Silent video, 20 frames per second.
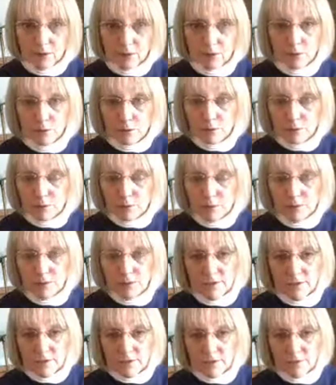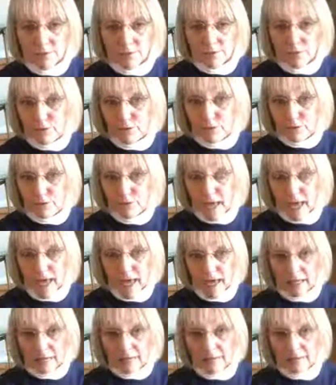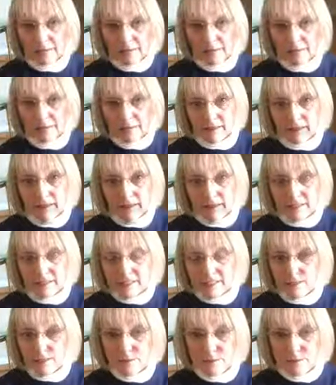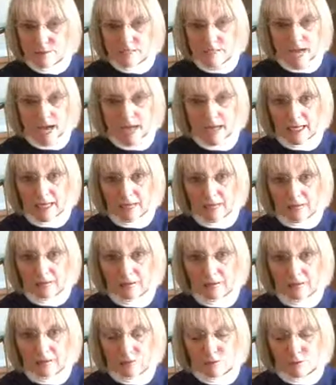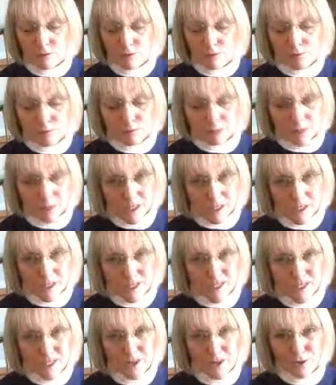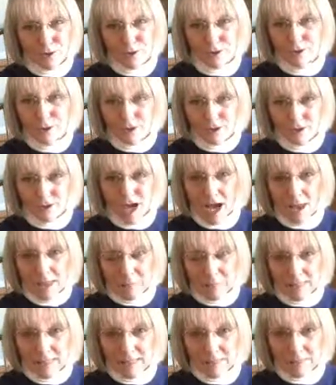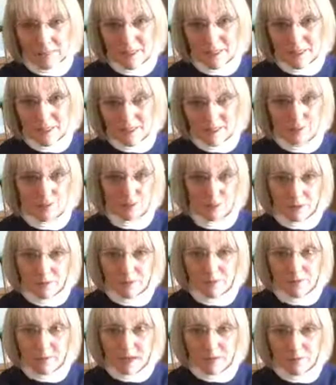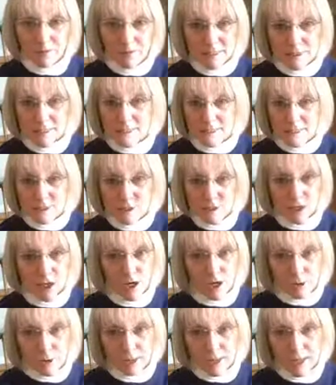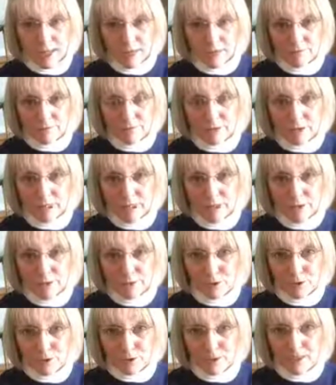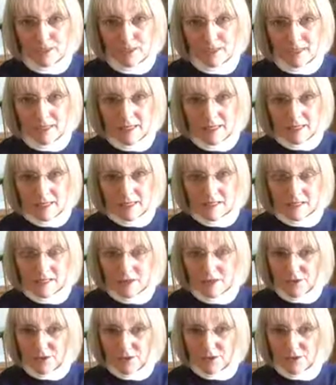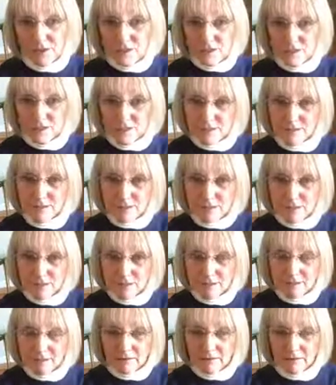or be there for the pet as it was dying, because the owner could not be, because it would have been such a heartbreak for the owner. So there are different